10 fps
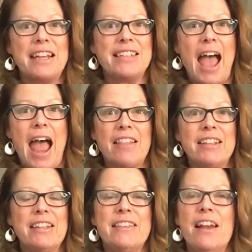island in
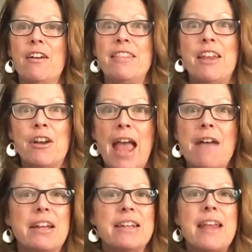there, and there you have it.
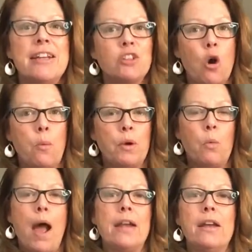Nice open
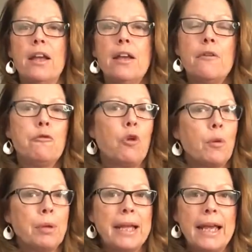wide floor
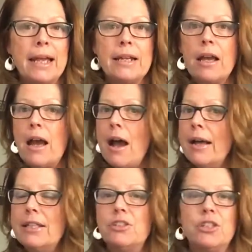plan.
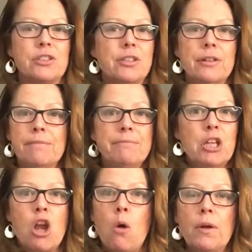It's just, you
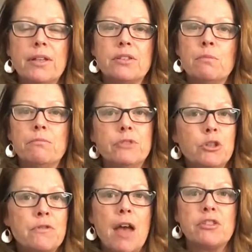know, it's
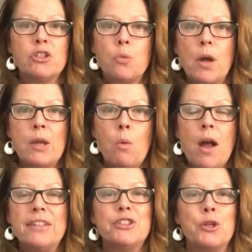2021,
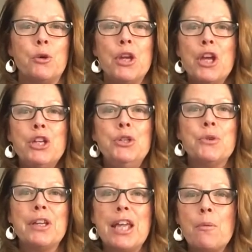so you can
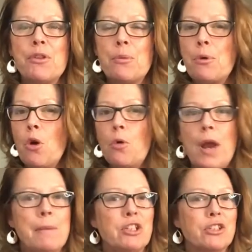get with the program
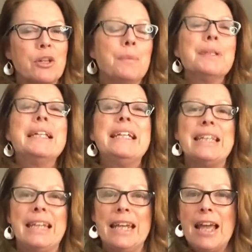and just completely